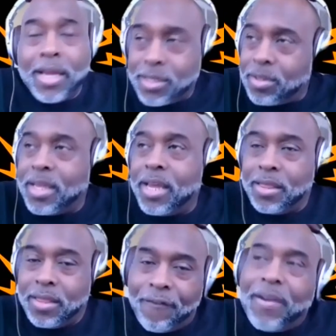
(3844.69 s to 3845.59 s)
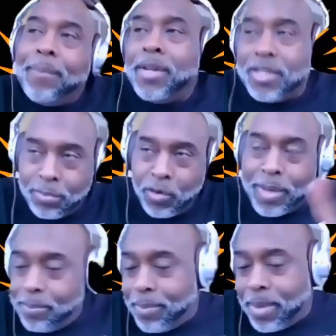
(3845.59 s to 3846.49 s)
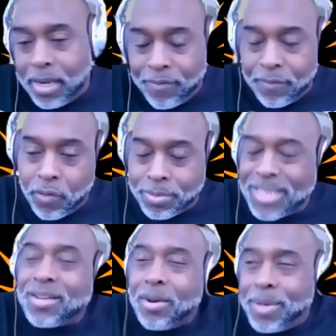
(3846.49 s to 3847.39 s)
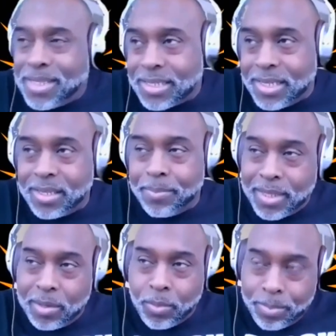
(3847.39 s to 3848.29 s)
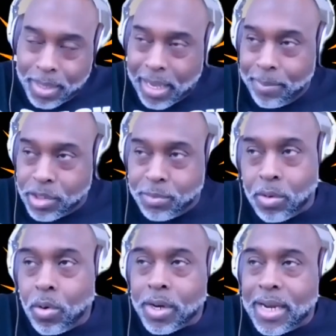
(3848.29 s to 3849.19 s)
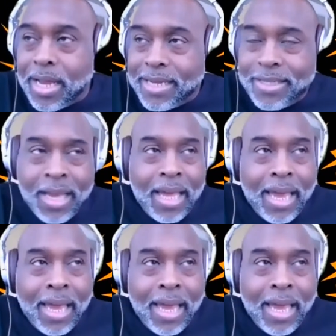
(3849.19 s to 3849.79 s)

And so then the feminist movement in many different forms, it's always existed, but then when it became much more organized